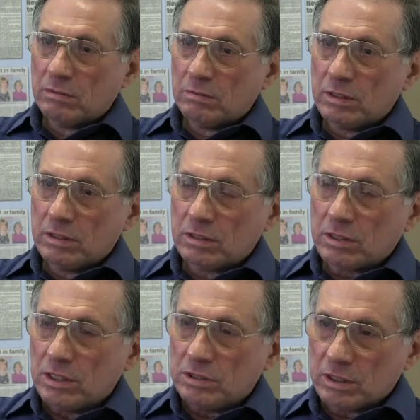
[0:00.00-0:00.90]
One
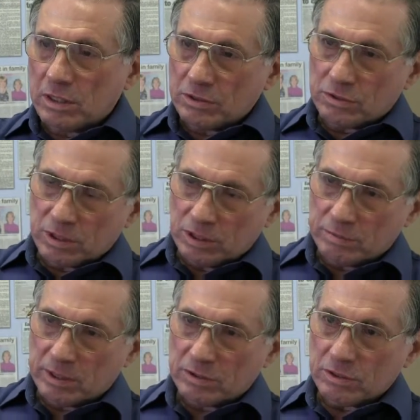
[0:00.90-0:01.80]
occasion I'd like to tell you
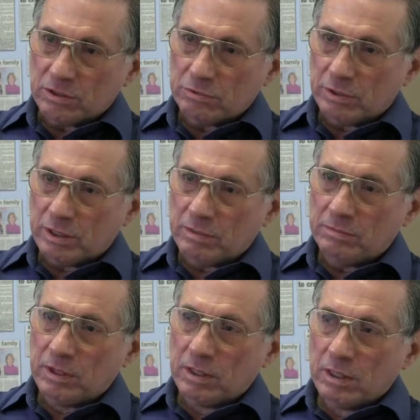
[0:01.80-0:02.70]
about is
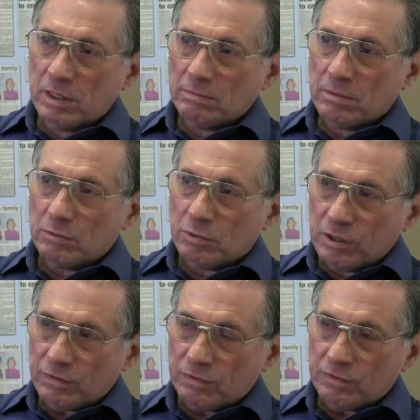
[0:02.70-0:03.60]
when my
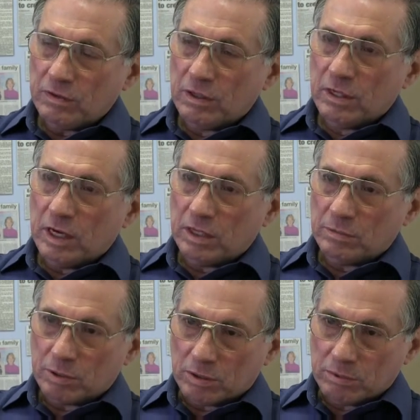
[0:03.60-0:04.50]
wife had
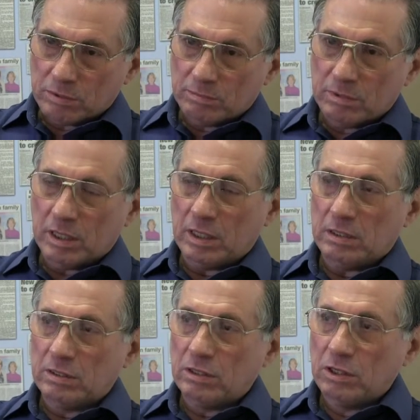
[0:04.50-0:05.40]
a problem
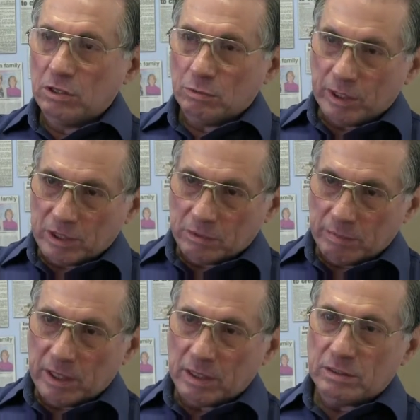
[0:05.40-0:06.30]
and wet the
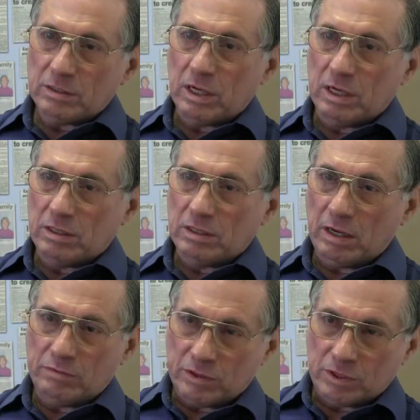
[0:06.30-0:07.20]
bed and
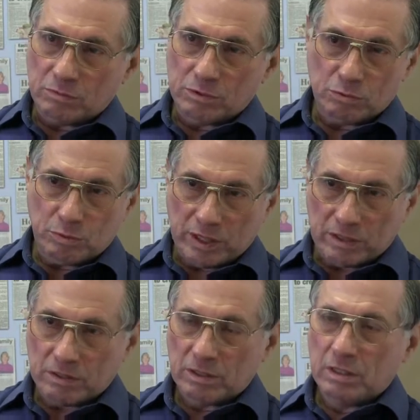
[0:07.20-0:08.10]
everything was
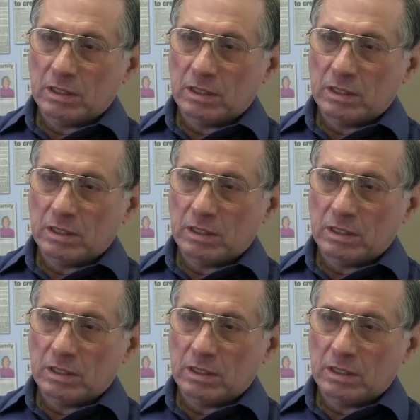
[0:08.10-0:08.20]
wet.